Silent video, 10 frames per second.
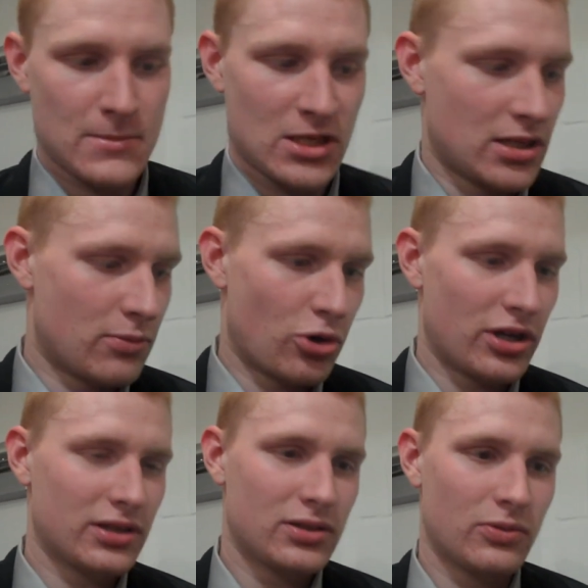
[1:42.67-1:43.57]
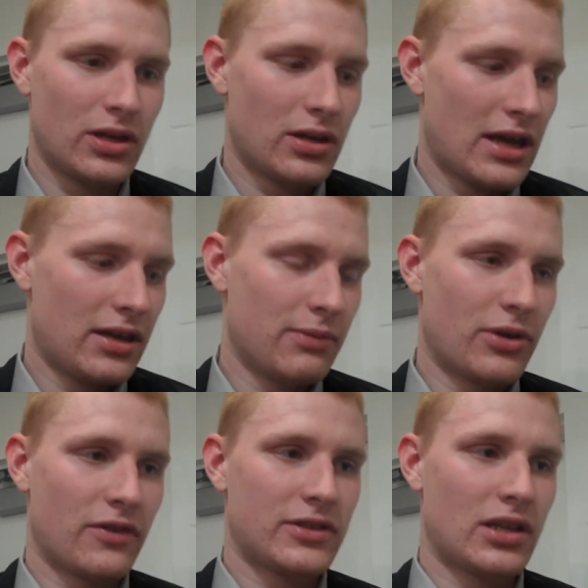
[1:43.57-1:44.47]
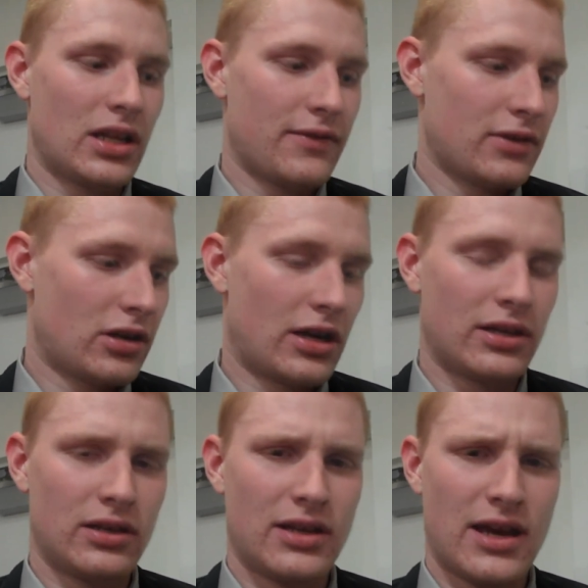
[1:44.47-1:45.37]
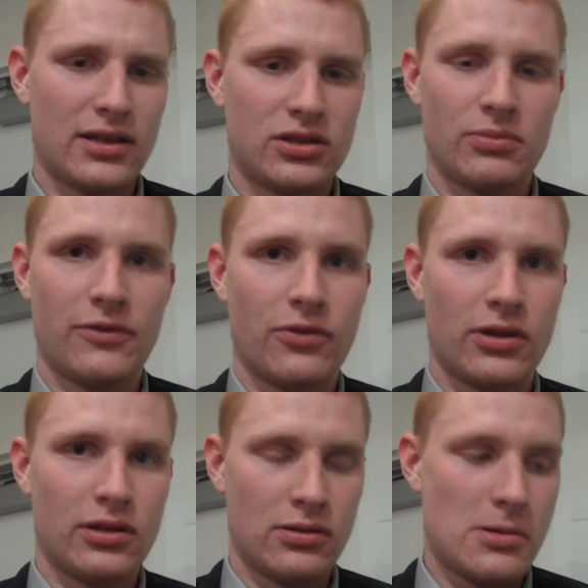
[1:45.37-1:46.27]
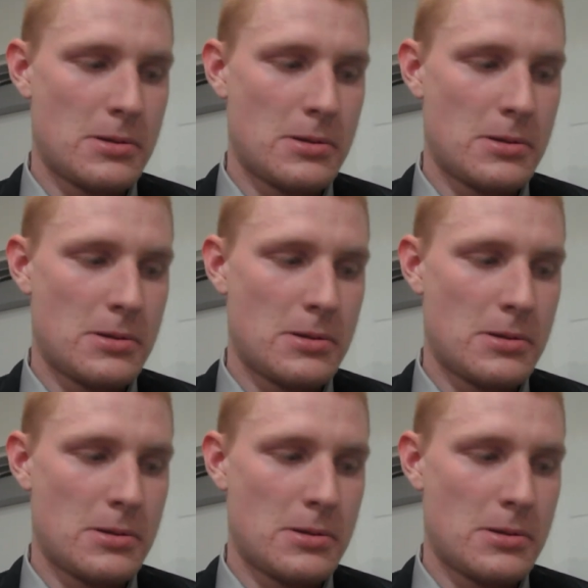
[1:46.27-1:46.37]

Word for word: Just in the mornings. We eat breakfast at 11, or at 9, so before then.